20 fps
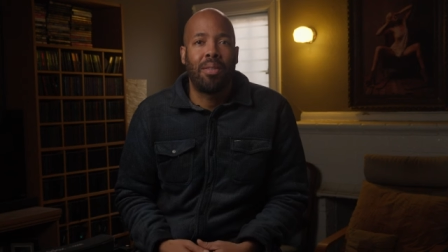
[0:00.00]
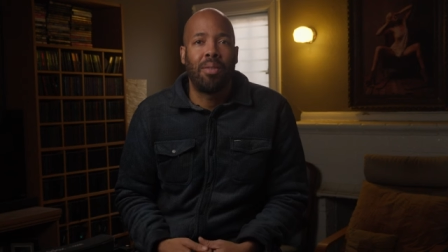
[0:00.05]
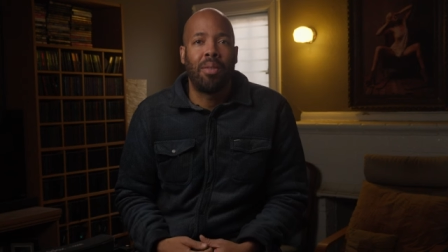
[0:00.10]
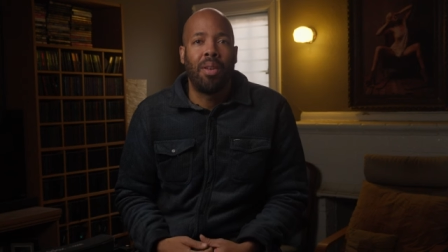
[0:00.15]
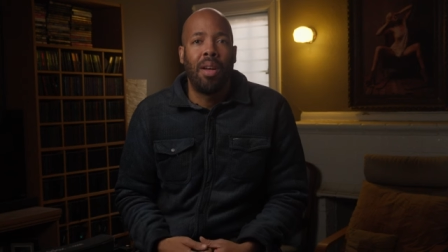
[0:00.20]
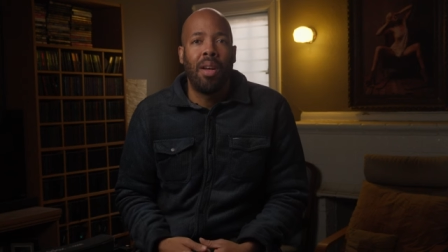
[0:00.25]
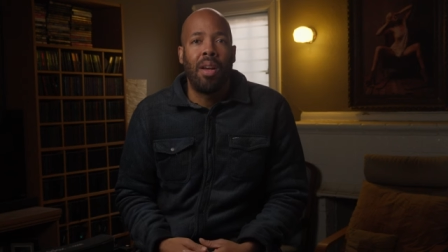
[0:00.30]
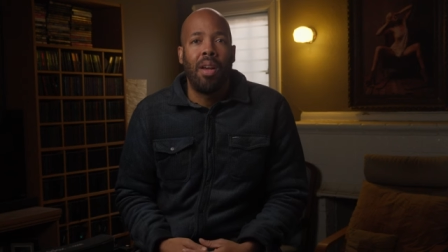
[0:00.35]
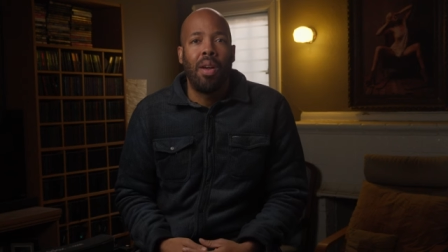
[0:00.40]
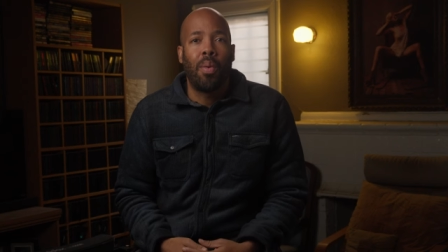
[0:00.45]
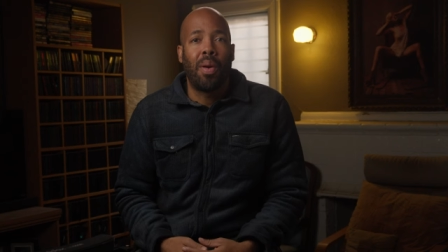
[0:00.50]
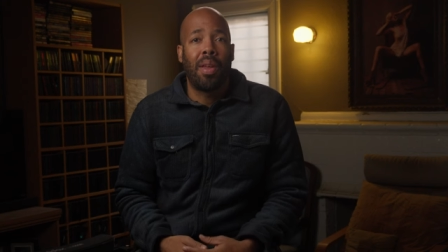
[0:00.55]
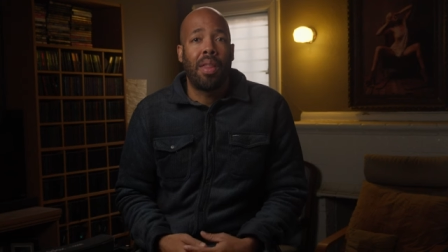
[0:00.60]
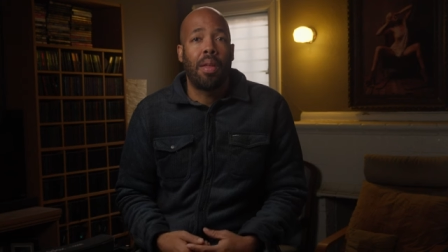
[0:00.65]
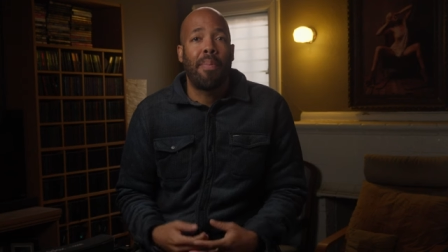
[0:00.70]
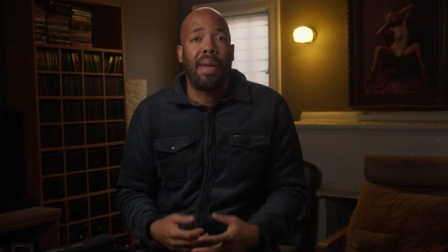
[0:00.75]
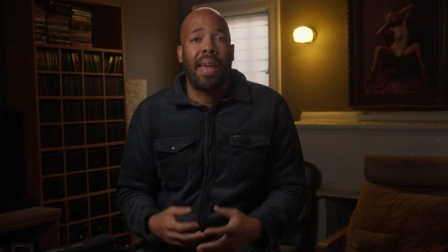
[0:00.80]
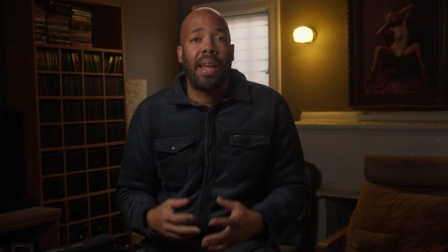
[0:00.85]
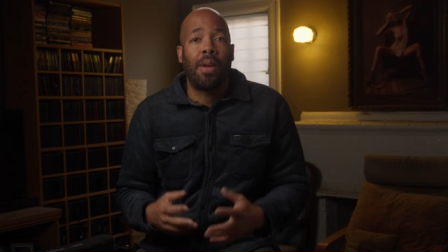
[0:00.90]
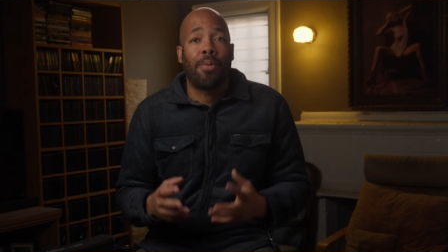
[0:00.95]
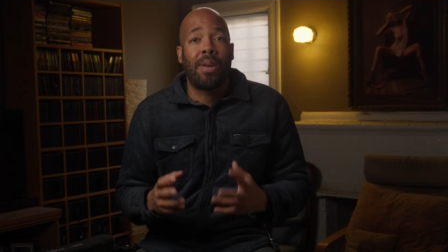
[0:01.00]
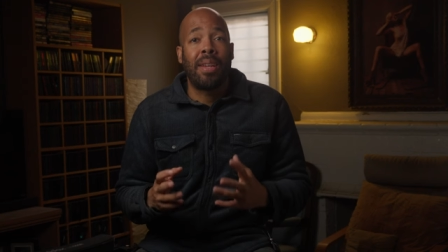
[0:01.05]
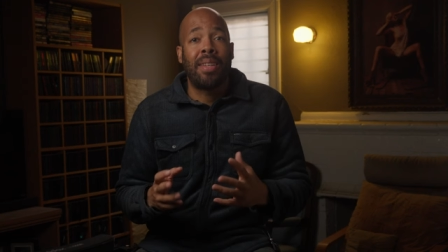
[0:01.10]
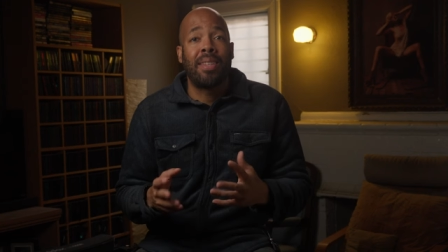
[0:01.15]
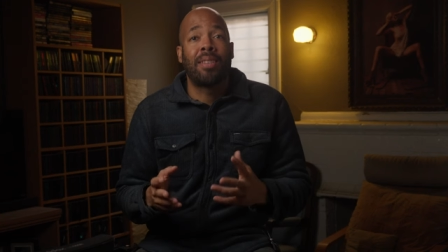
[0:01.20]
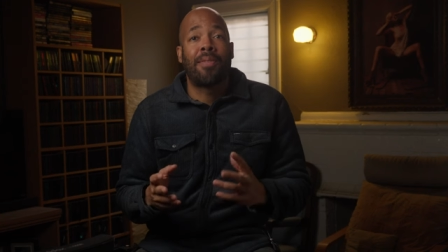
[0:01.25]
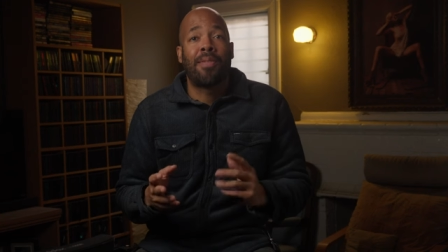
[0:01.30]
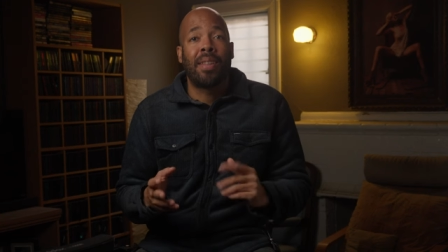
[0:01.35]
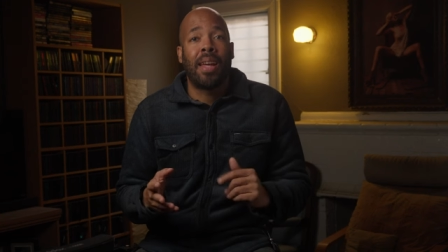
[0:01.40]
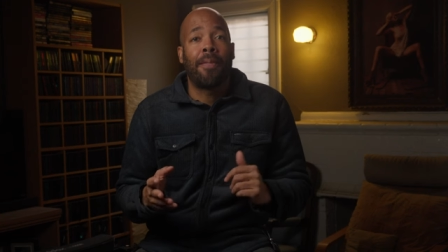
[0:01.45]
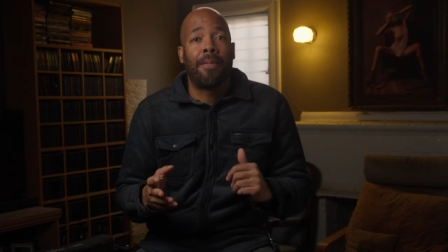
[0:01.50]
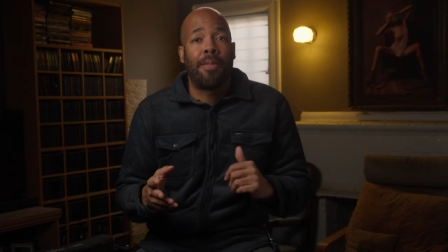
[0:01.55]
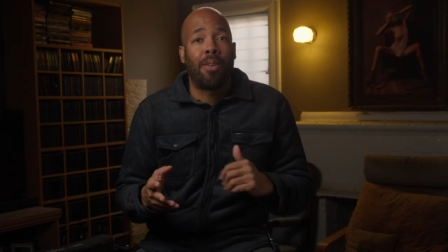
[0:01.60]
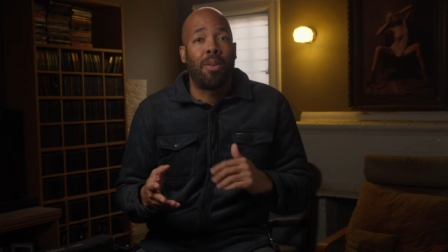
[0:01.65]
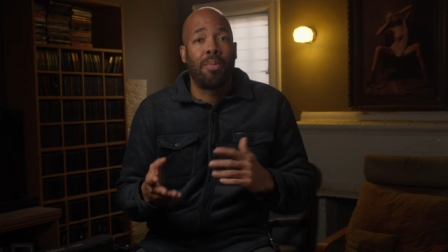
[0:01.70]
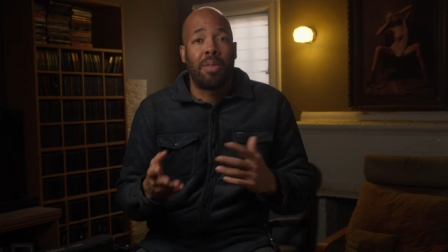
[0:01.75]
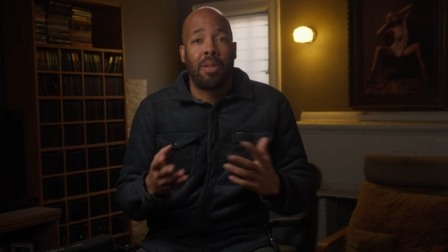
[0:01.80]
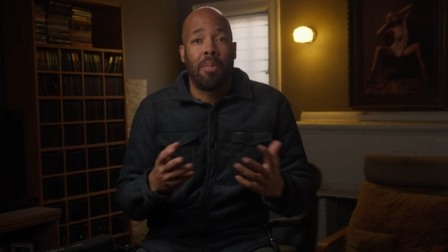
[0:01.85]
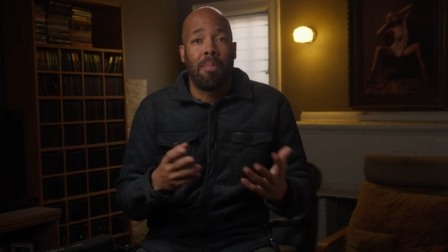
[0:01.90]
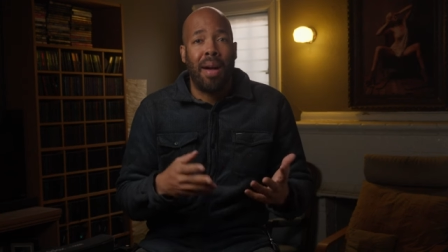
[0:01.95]
and one of the main reasons for that
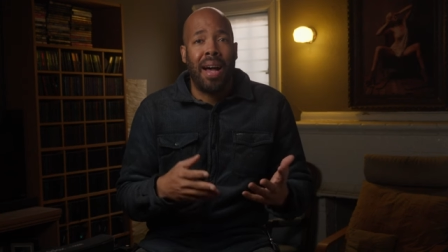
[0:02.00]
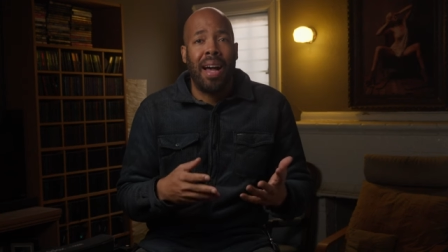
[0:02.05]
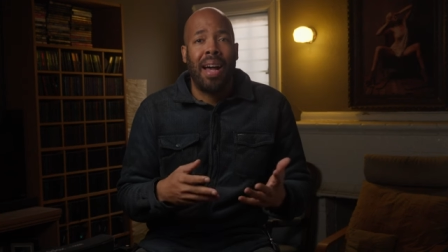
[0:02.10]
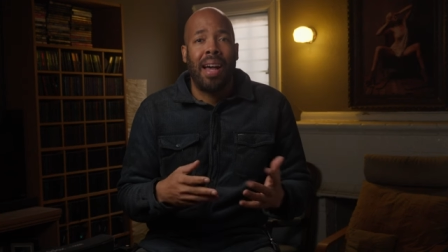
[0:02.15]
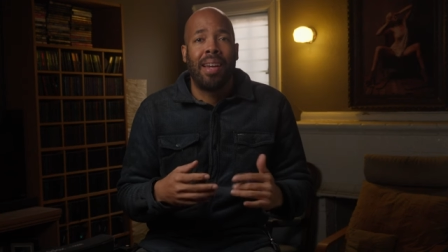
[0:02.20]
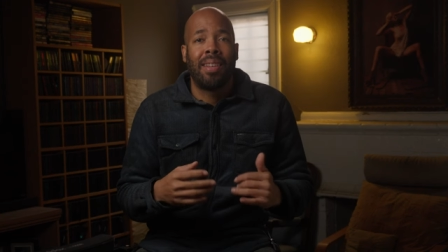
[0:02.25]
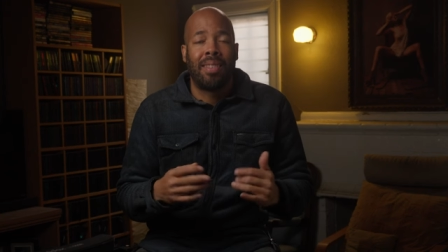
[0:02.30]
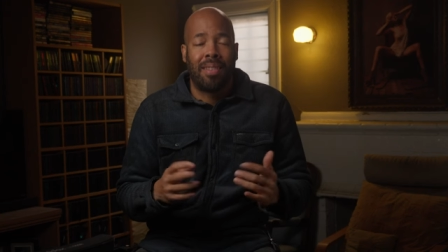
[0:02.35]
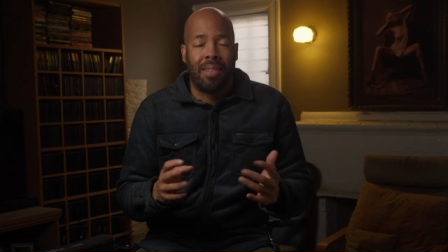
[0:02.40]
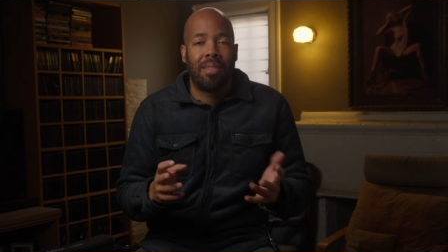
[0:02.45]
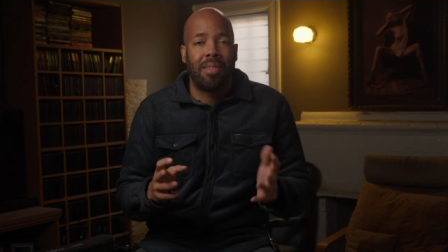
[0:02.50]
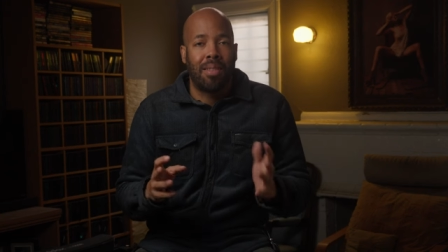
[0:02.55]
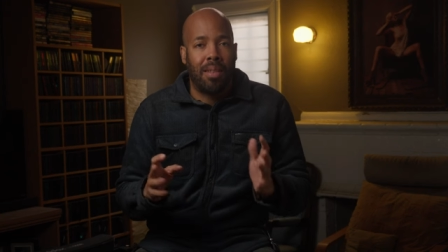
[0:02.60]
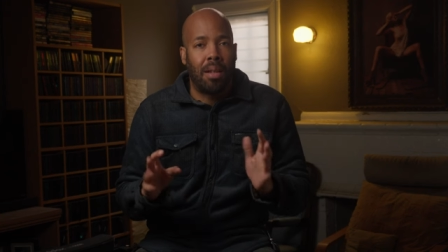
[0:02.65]
film's demise,